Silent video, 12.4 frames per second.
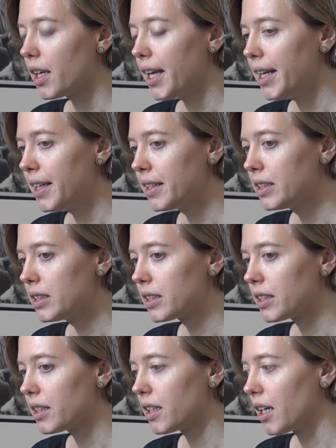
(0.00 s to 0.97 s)
And
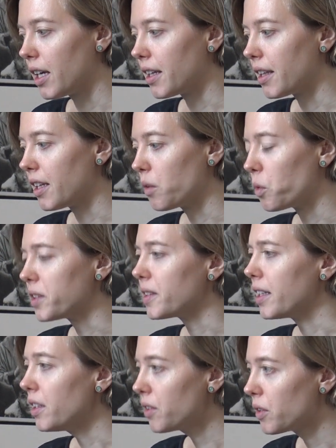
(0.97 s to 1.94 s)
I think what's
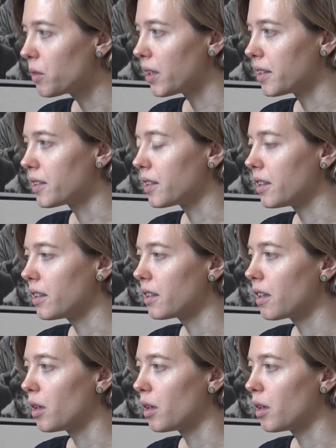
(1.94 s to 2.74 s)
interesting